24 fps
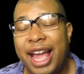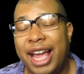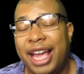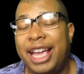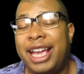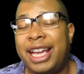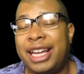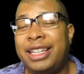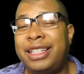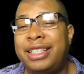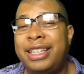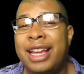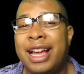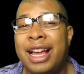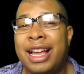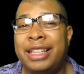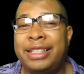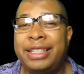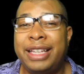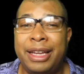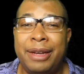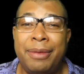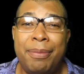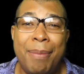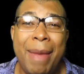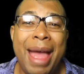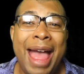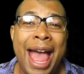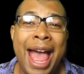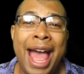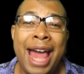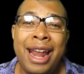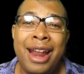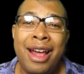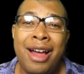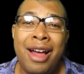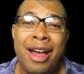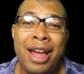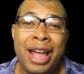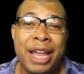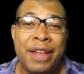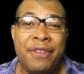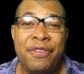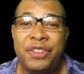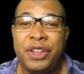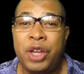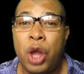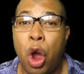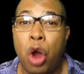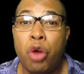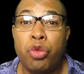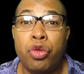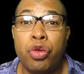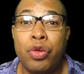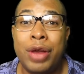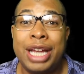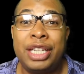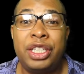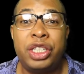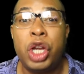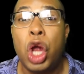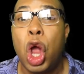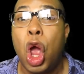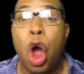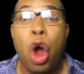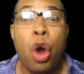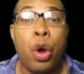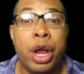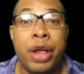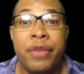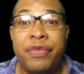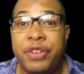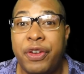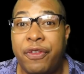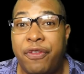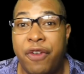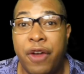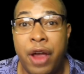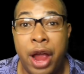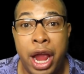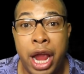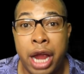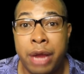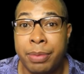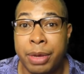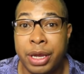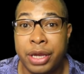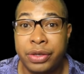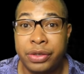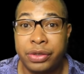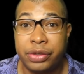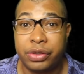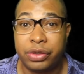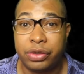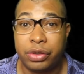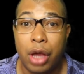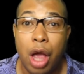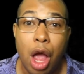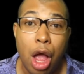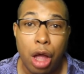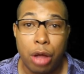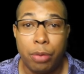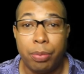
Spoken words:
it doesn't matter if you're rich or if you're famous,